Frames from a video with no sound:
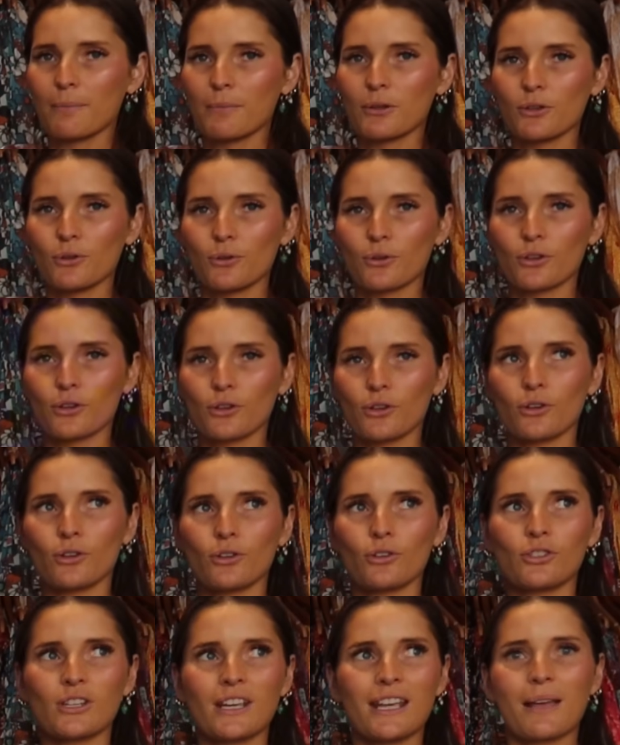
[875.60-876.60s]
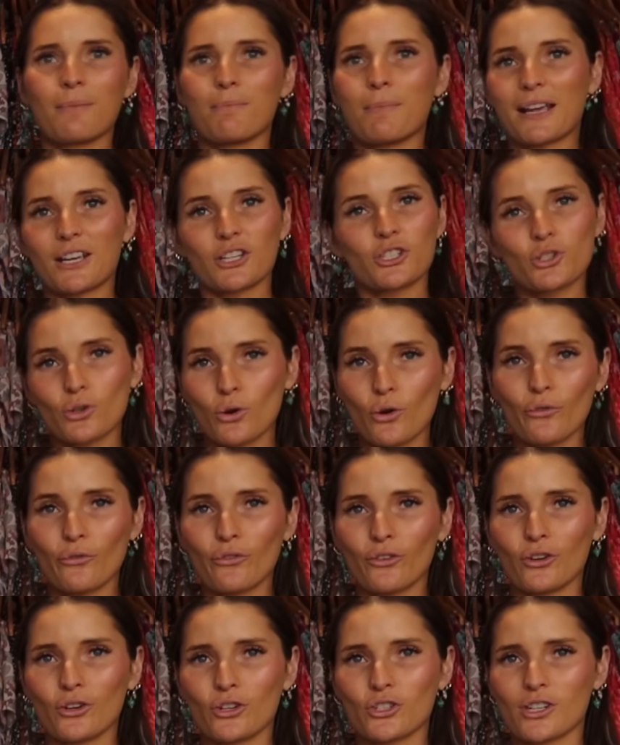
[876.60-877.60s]
You could make a short
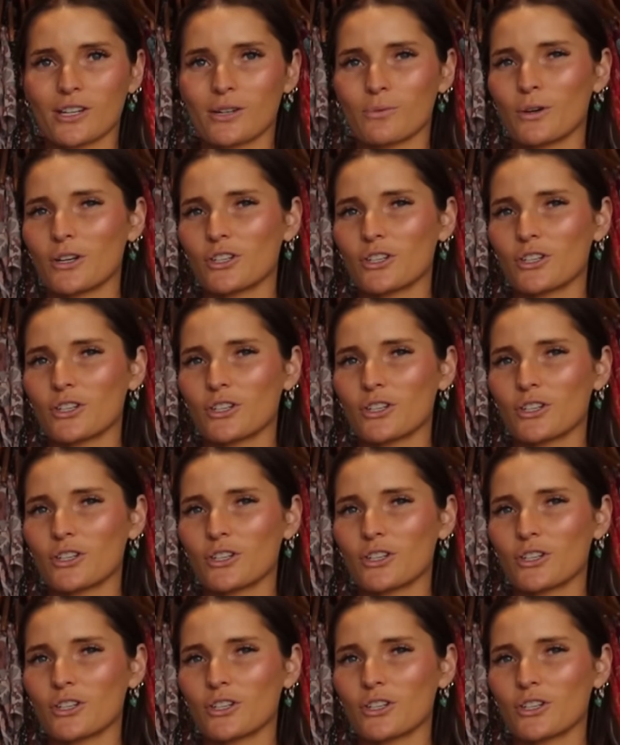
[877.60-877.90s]
version,